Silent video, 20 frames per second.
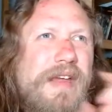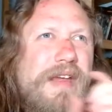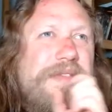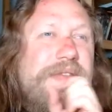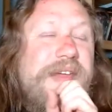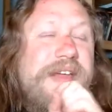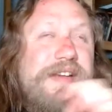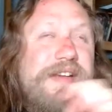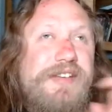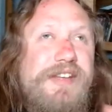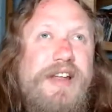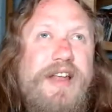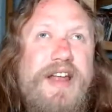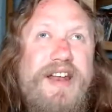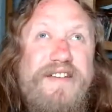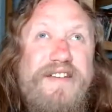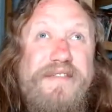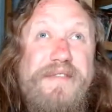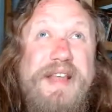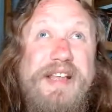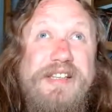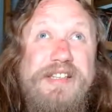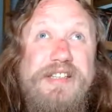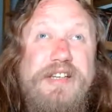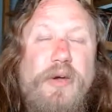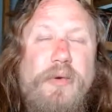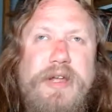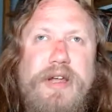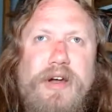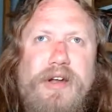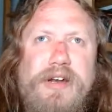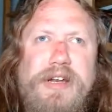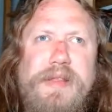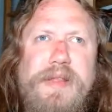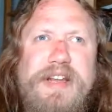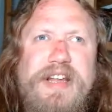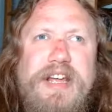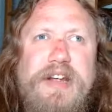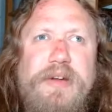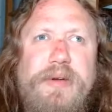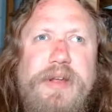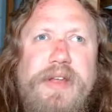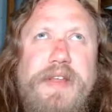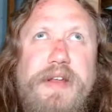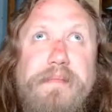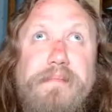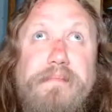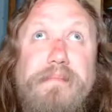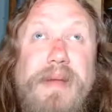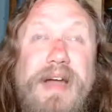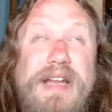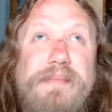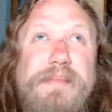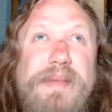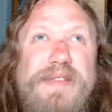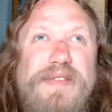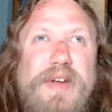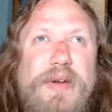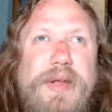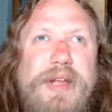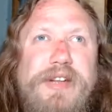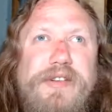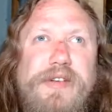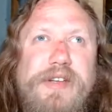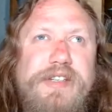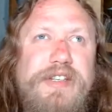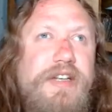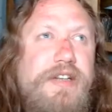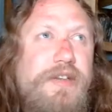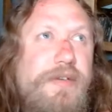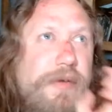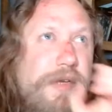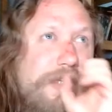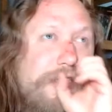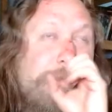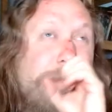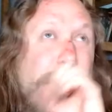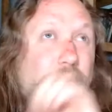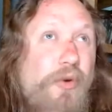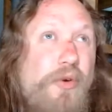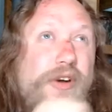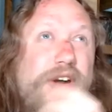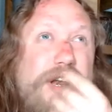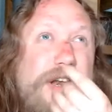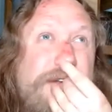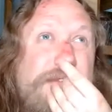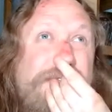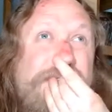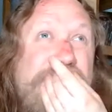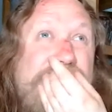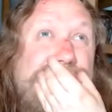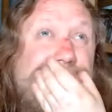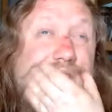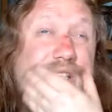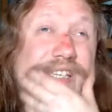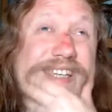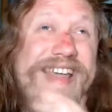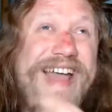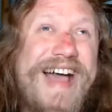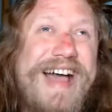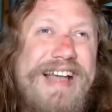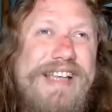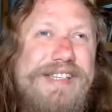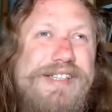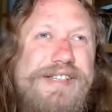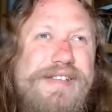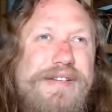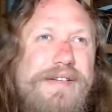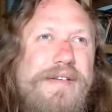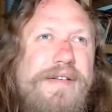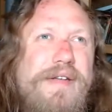there's a lot of things going on in that area that might be very interesting to explore, and fantasy has,